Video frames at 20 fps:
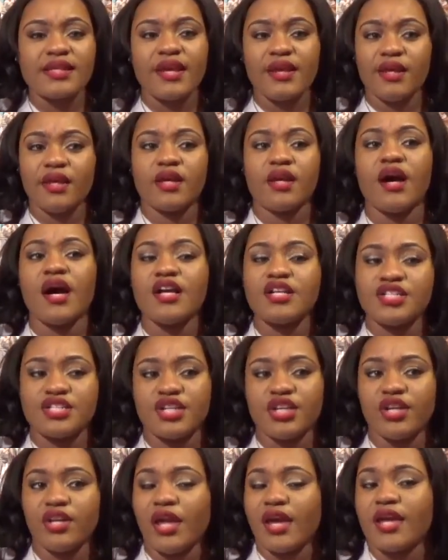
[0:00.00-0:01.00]
like
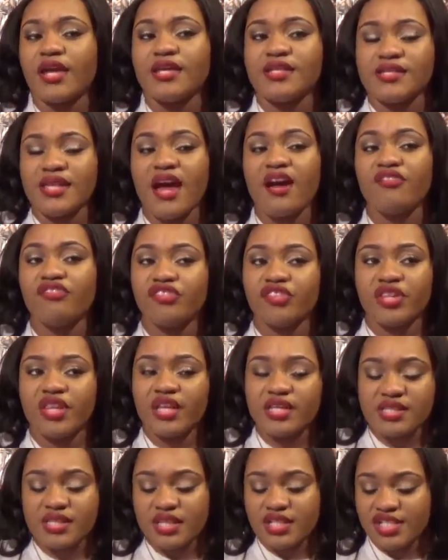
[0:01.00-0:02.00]
Usher, like, he's
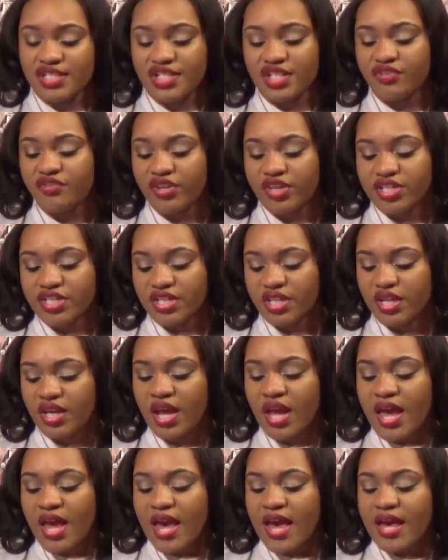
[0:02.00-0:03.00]
everything to this
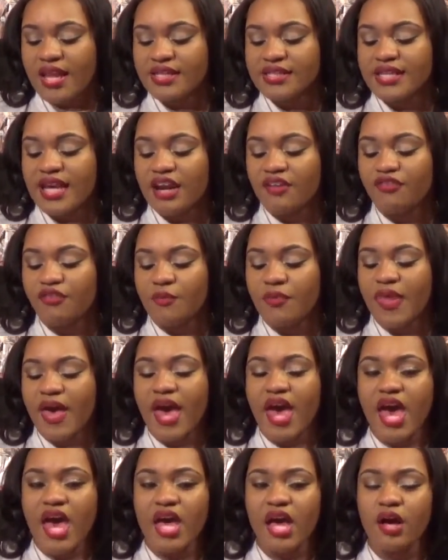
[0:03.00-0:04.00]
generation. And aside from
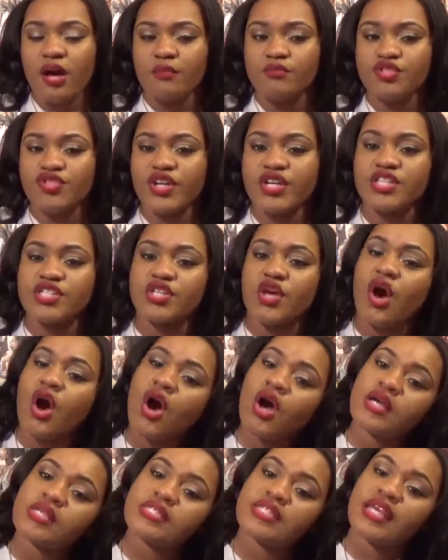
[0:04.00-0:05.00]
that, Trey
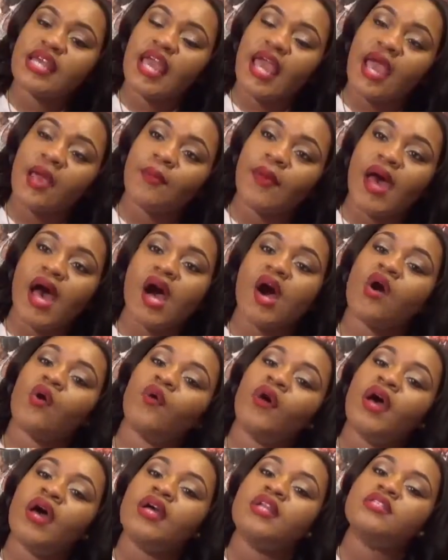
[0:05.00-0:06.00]
Songz, he came
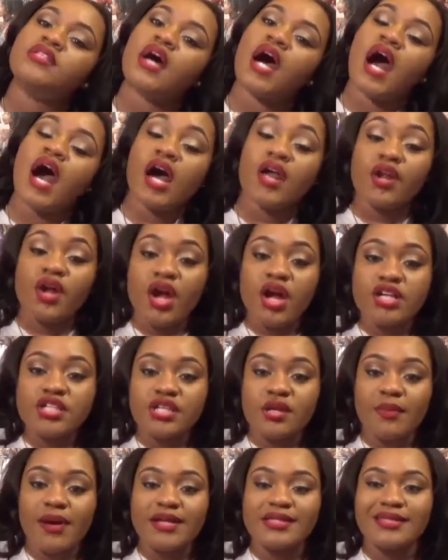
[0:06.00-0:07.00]
out to honor
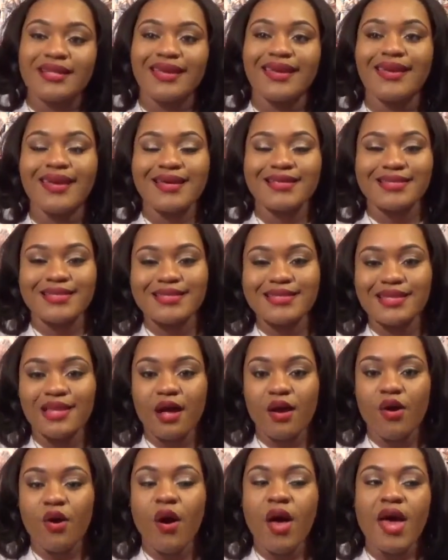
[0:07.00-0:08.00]
Usher by singing Nice and
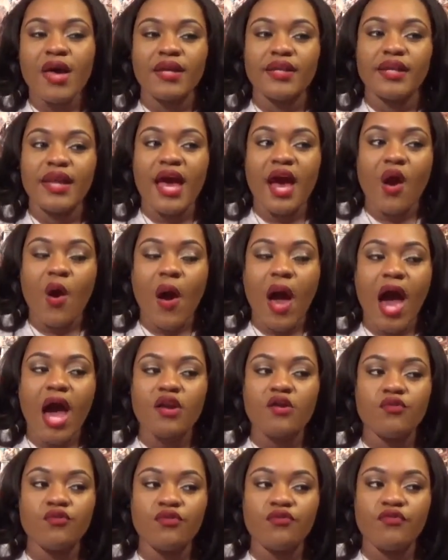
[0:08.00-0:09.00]
Slow. Now, I
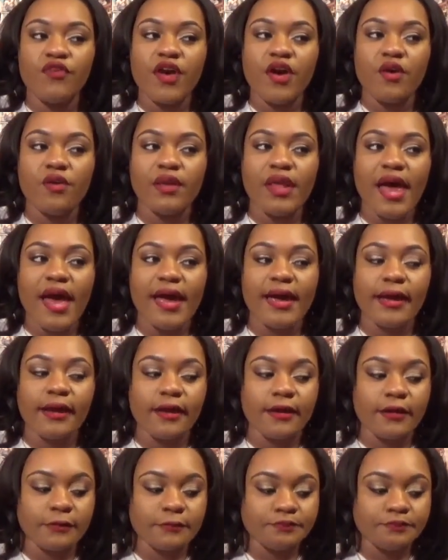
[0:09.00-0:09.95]
don't feel like,